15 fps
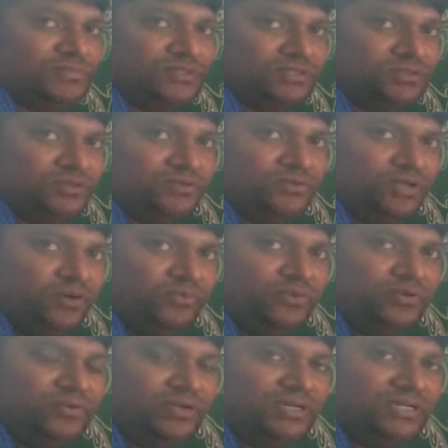So
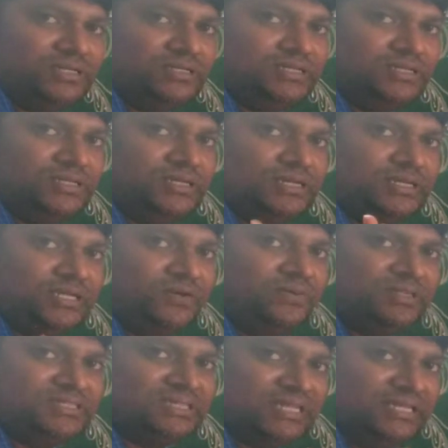now
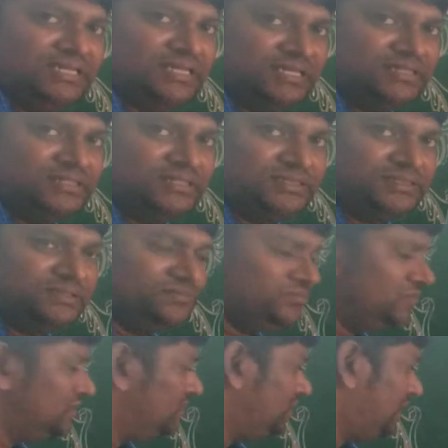it is clear.
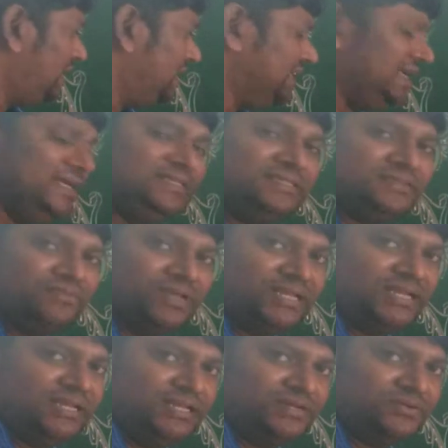Okay, it is very
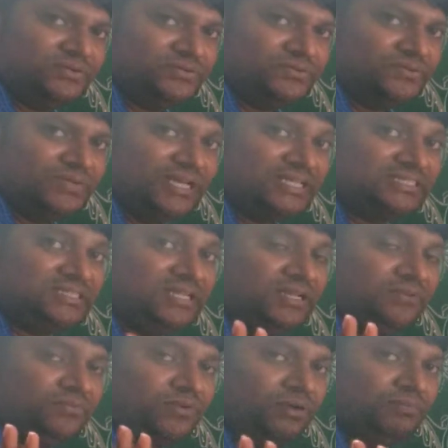clear.
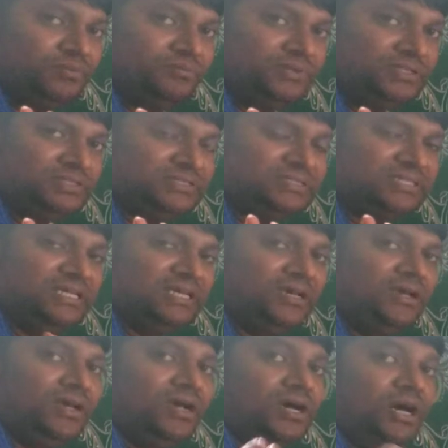External problem
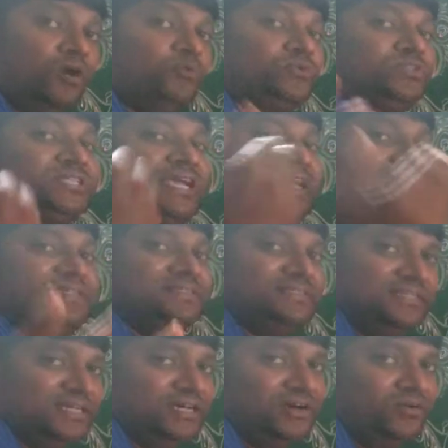is outside
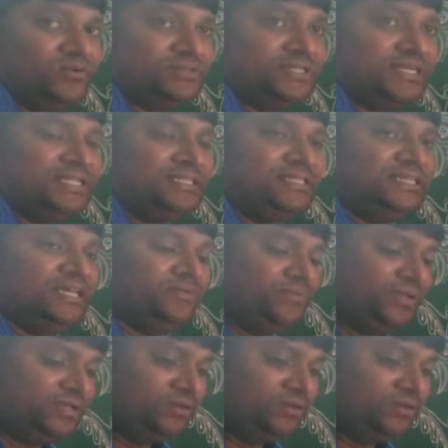India. Outside India, we